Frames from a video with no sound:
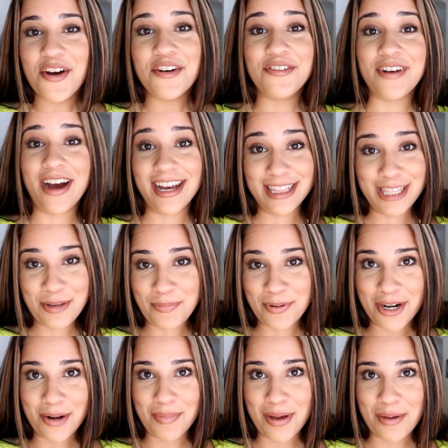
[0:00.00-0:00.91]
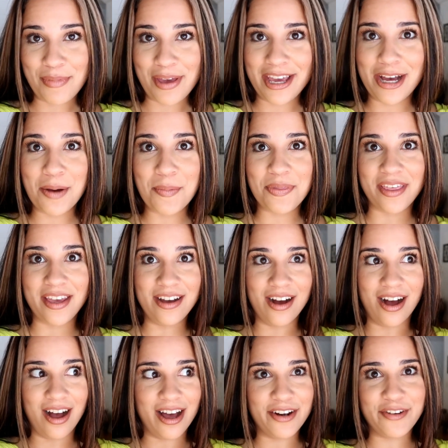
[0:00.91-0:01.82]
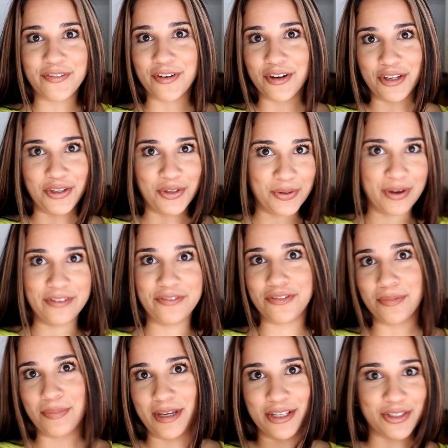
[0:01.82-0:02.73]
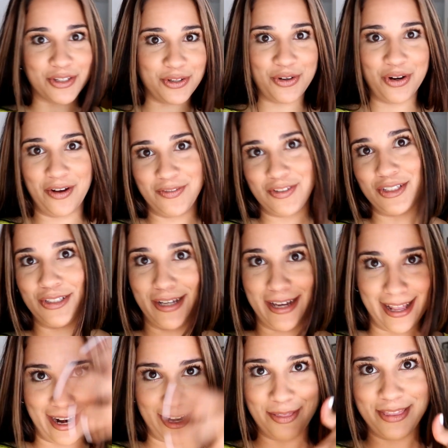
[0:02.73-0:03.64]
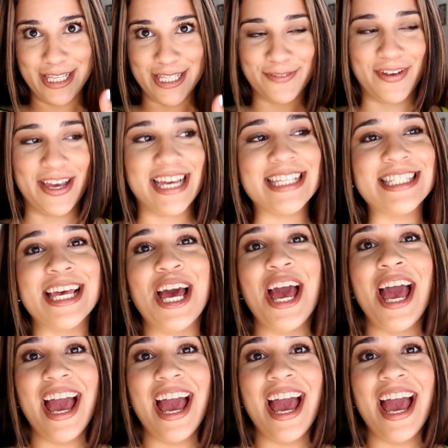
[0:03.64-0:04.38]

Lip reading: Finally put on my makeup, thank God, for you and for me, so you don't have to look at this face.